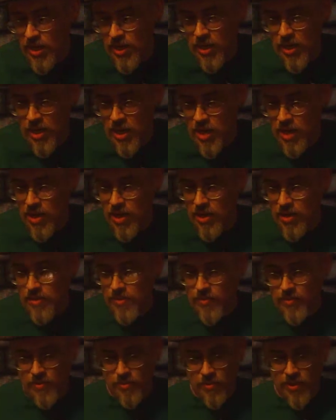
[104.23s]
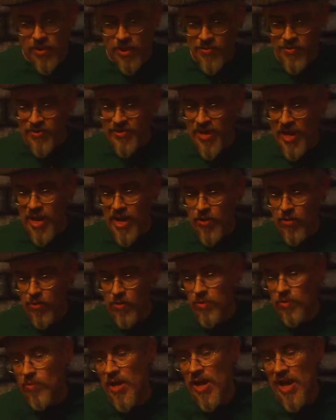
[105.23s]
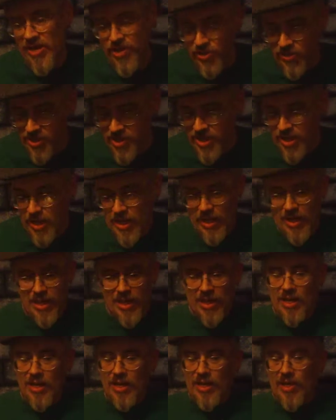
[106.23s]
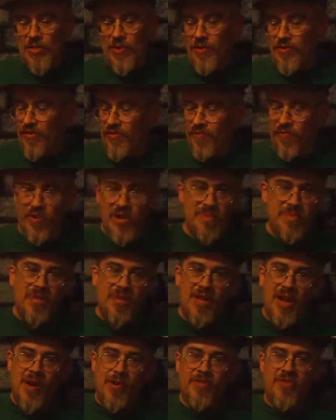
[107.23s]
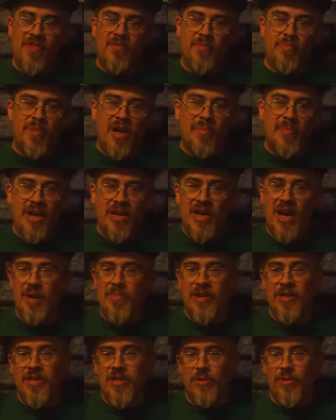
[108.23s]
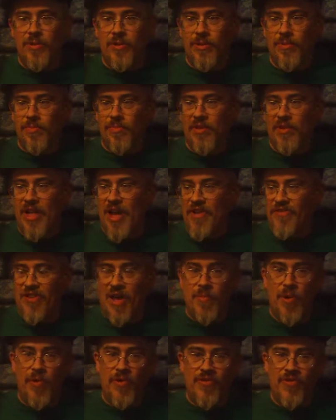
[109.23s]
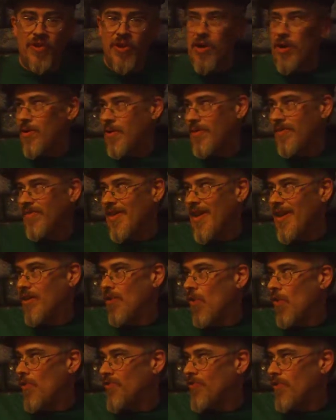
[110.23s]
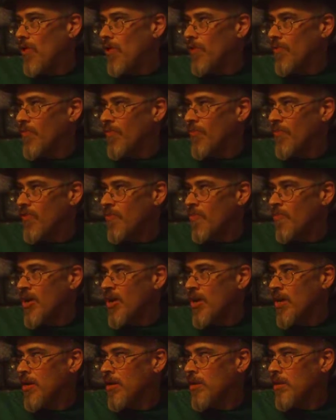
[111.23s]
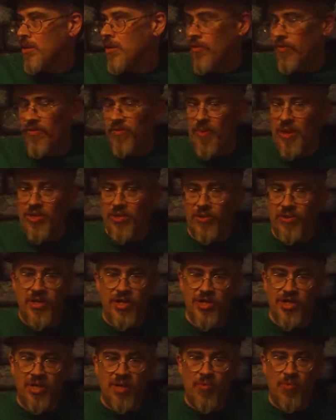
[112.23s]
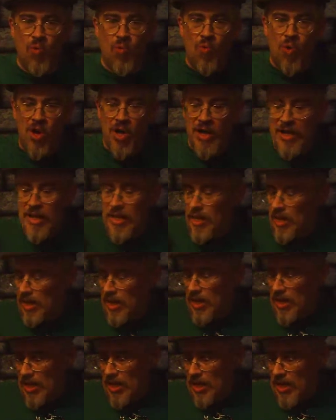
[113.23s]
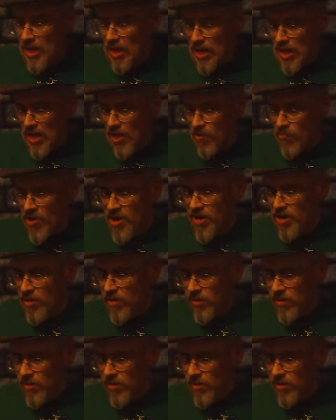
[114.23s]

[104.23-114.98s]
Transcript: another title. Actually, there's a freebie that I was given by my comic dealer last time I was there. It's that All-Star Superman Special Edition #1. I read it